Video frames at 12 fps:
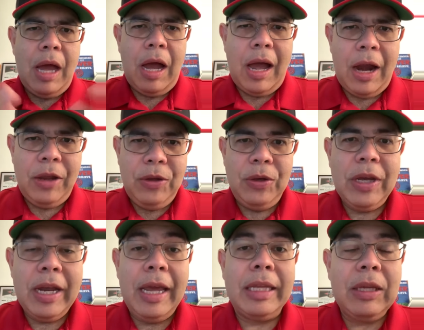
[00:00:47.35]
Are you
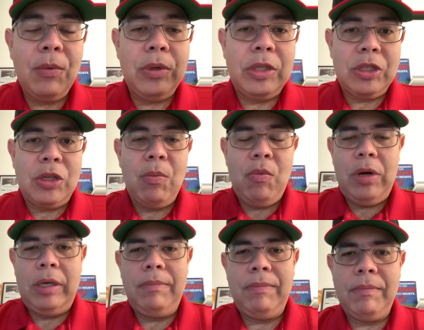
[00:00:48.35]
connecting with
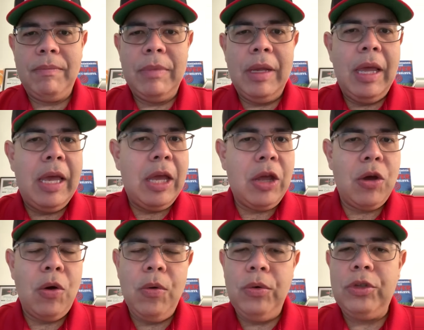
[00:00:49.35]
someone, a
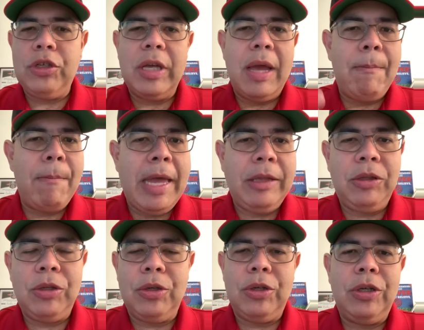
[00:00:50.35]
coach, a
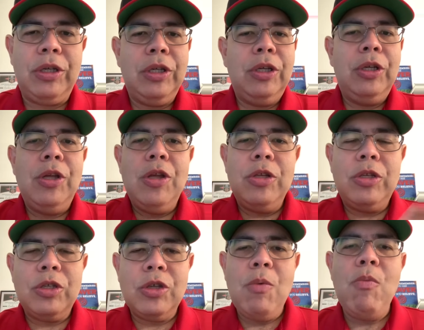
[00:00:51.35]
mentor,
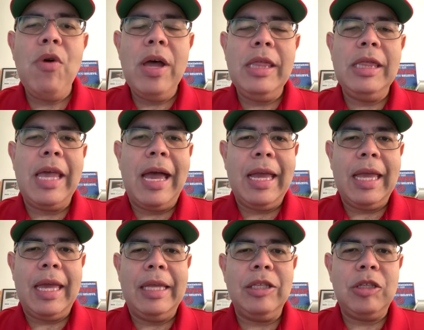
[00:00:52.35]
someone that
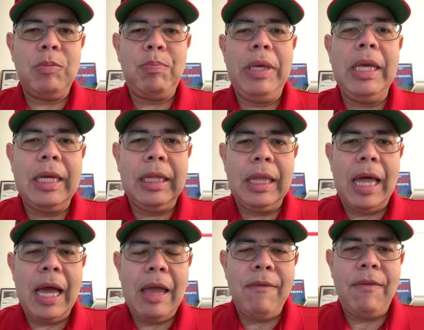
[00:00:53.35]
can speak
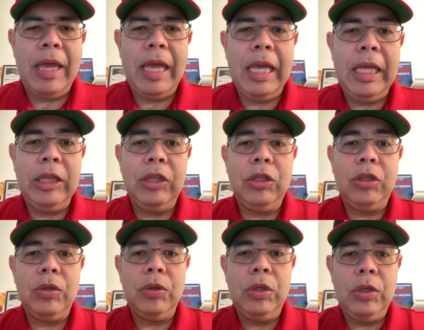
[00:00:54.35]
life
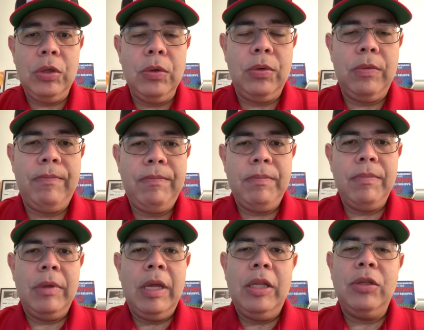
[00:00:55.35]
into you
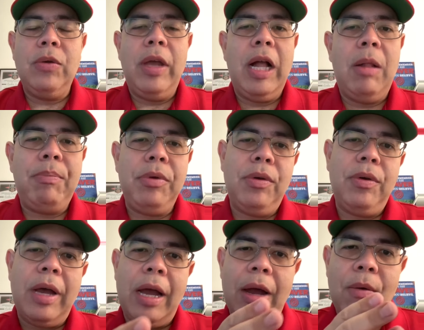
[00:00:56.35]
to help you
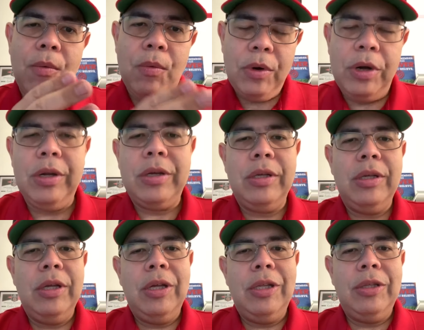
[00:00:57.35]
at work,
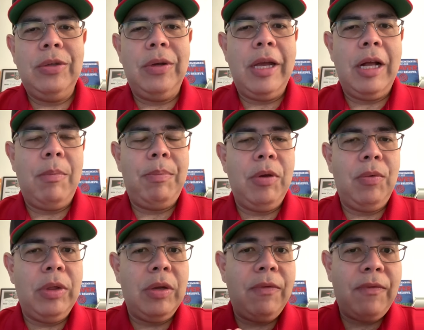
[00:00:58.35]
to help you
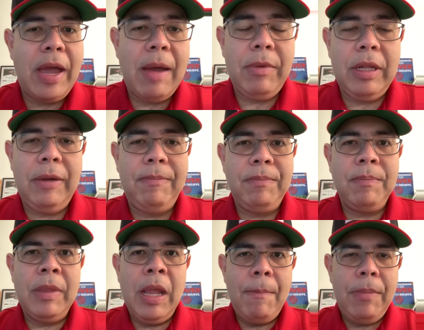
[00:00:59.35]
with your family?
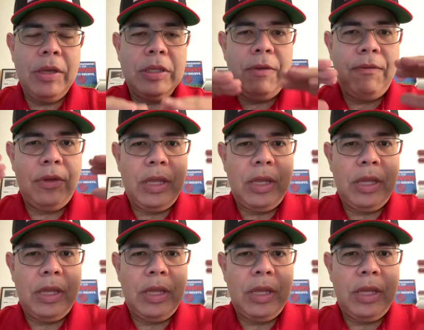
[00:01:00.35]
Because then from